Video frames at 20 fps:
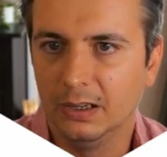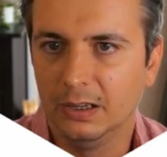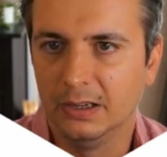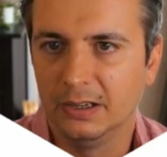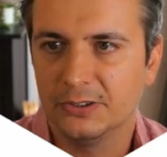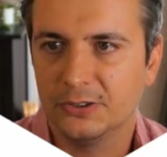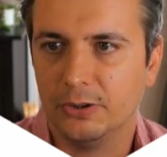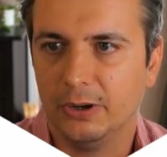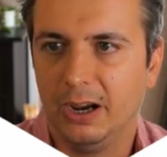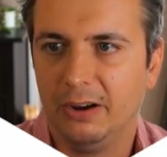
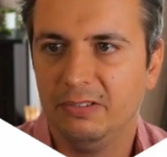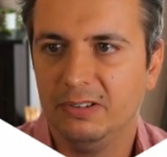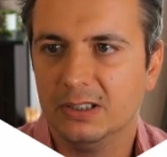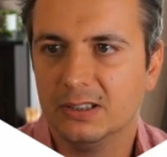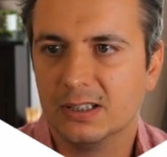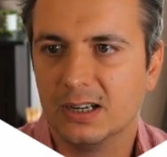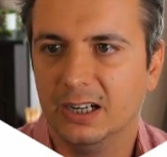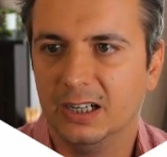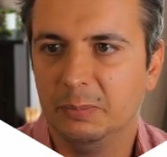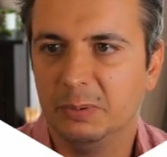So having this
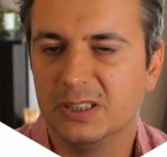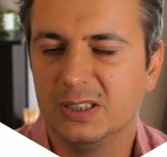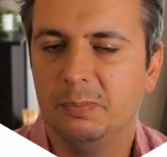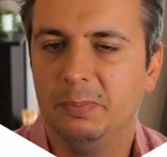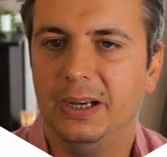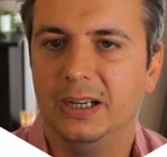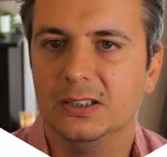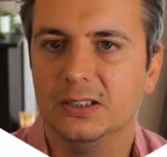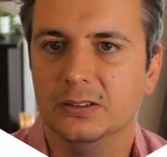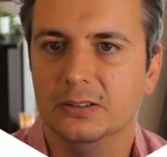kind of
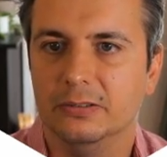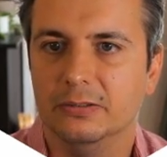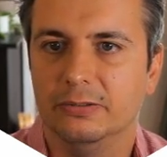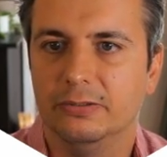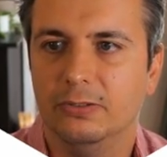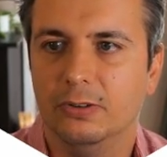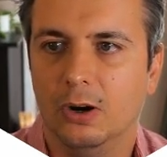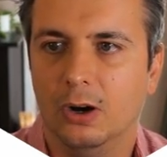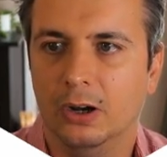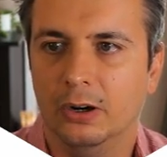perspective
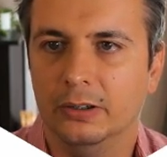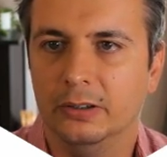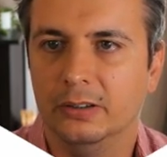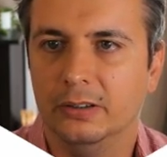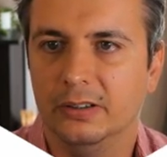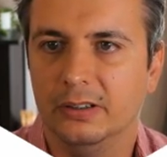on